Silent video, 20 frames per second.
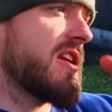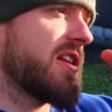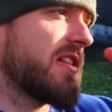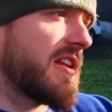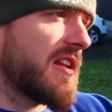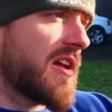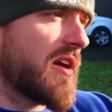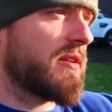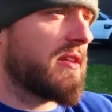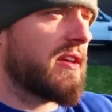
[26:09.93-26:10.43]
I need
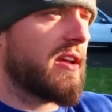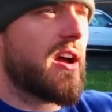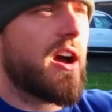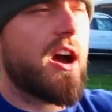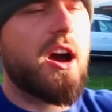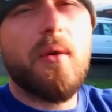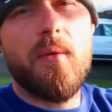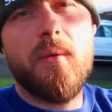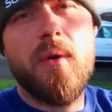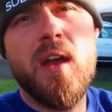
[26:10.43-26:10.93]
to load the
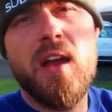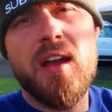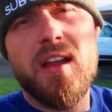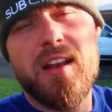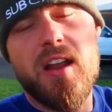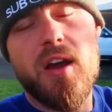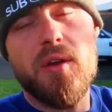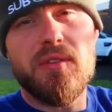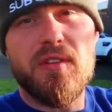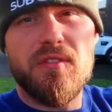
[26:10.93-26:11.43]
car,
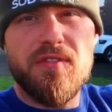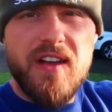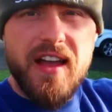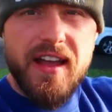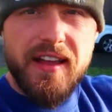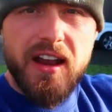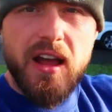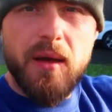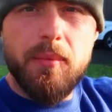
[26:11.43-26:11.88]
load the van